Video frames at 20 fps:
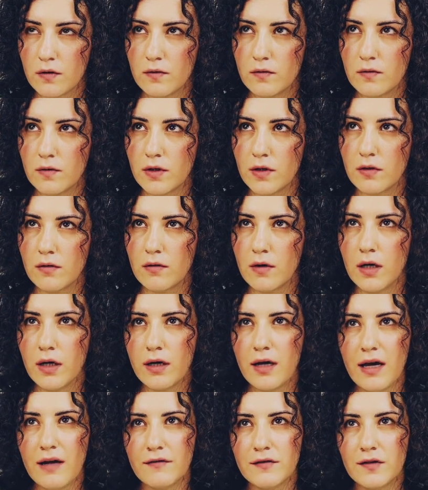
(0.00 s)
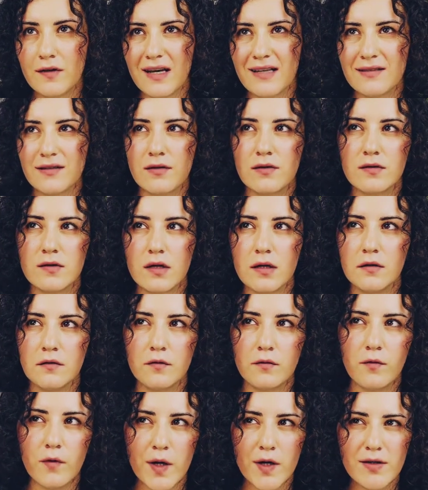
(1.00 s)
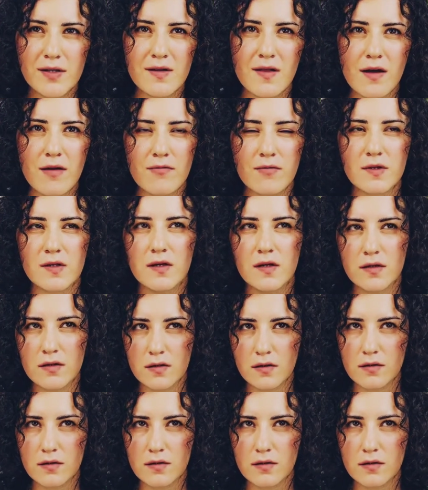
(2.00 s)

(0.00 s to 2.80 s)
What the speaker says: you kind of have to ask yourself, where is that resistance